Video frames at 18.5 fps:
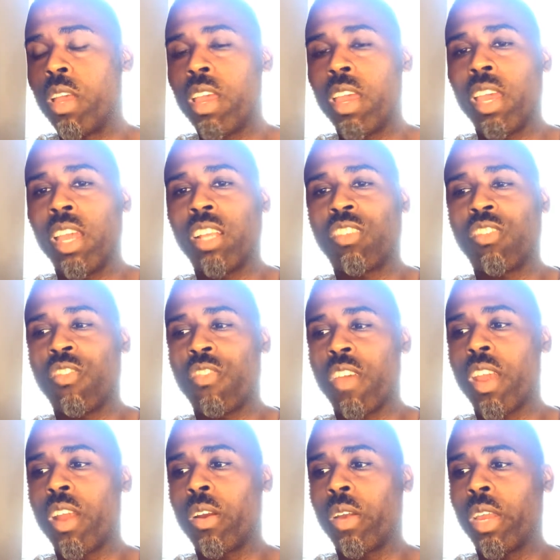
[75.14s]
it's
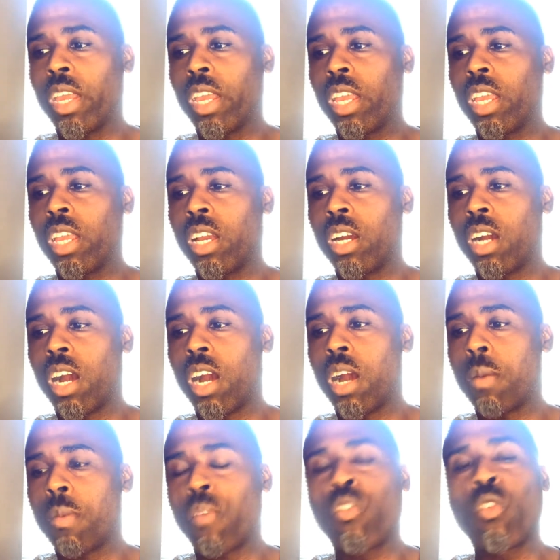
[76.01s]
very,
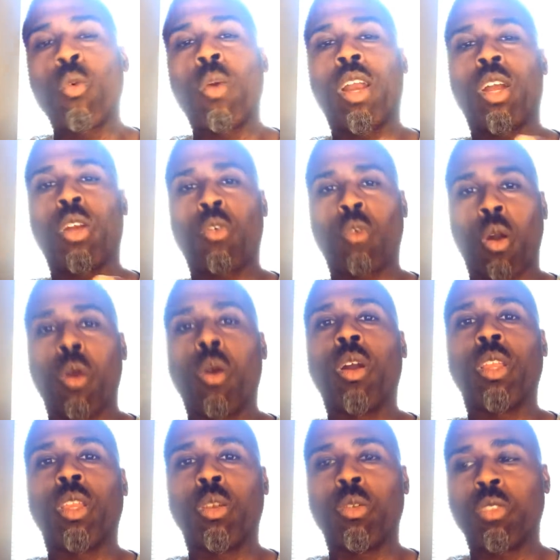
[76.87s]
if you want to grow
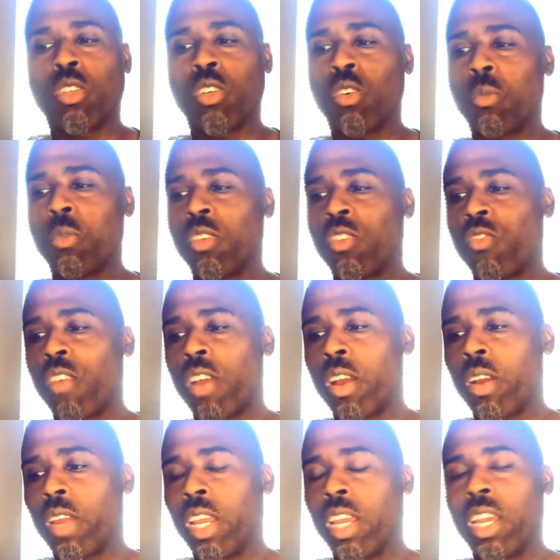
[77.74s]
on YouTube, it's
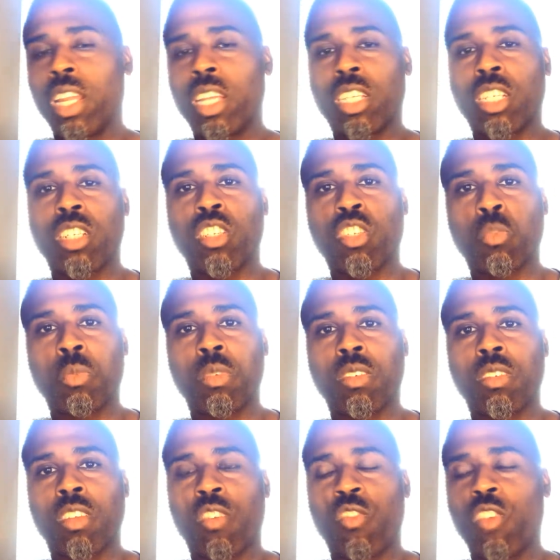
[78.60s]
very niche
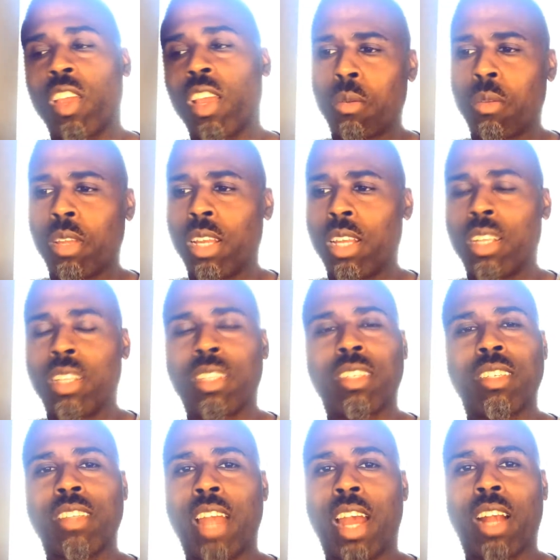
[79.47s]
specific. And
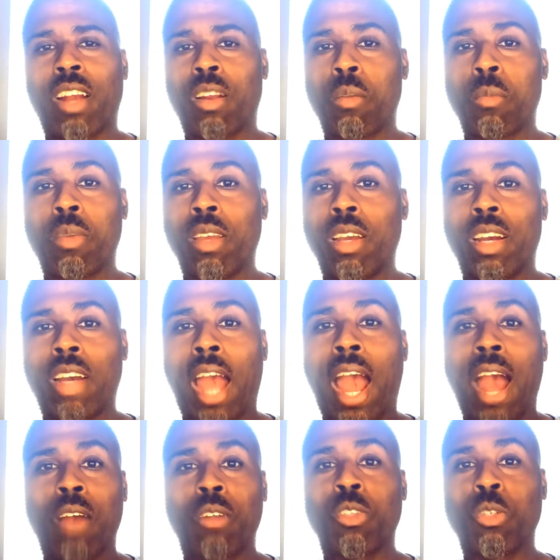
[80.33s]
this is not going to be a
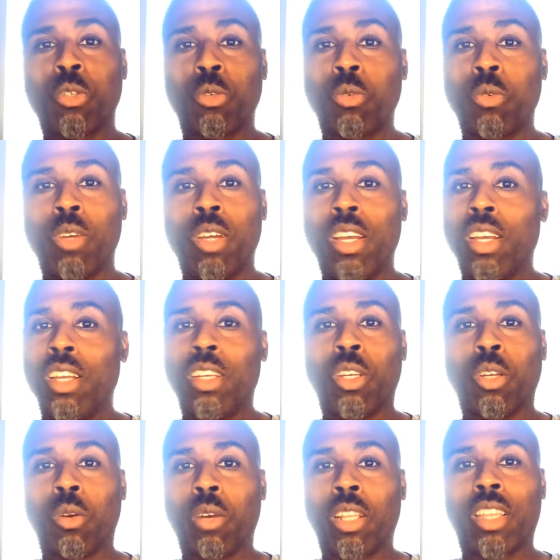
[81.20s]
how to
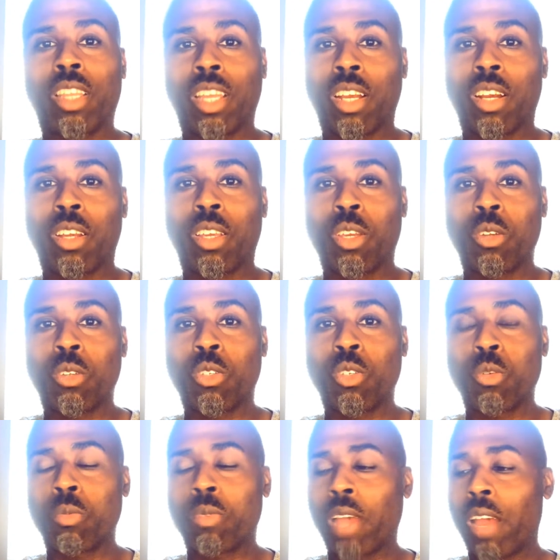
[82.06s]
do anything on
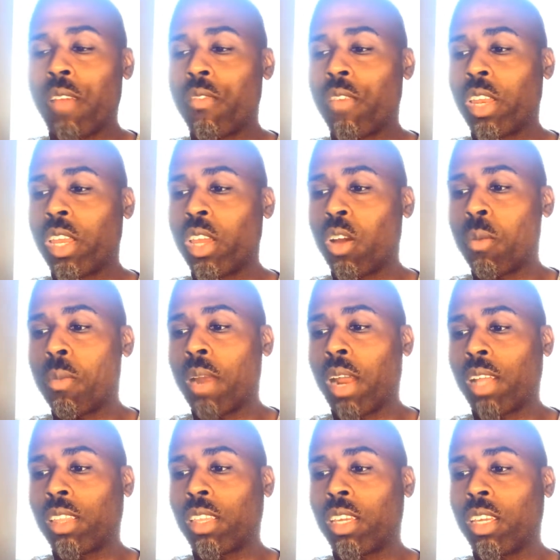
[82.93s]
YouTube type video.
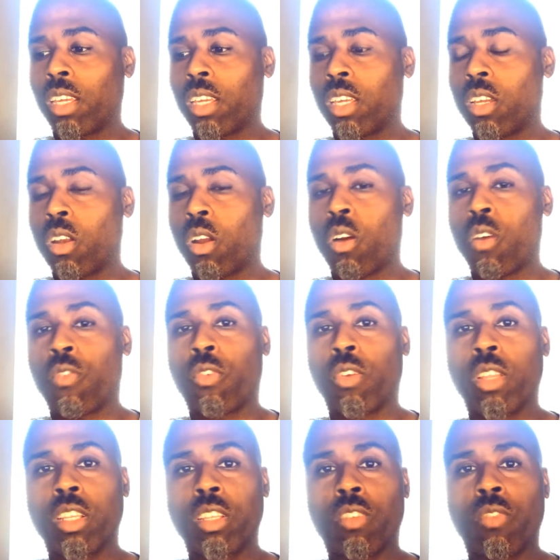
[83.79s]
But I think,
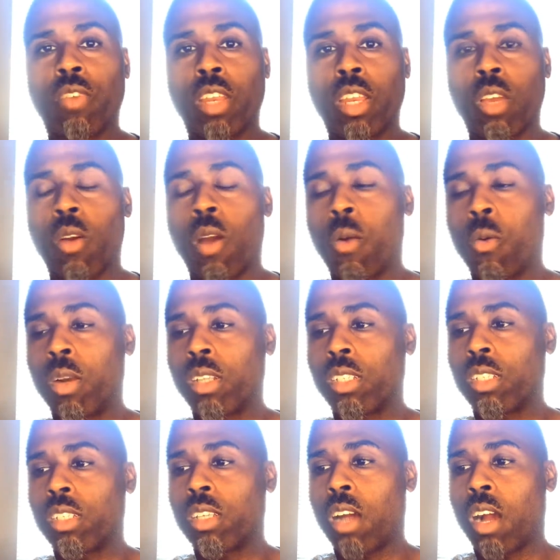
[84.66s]
for this video, I
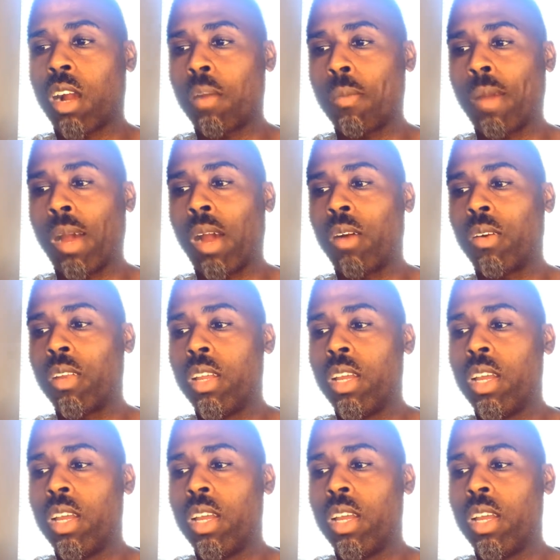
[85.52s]
wanted to talk about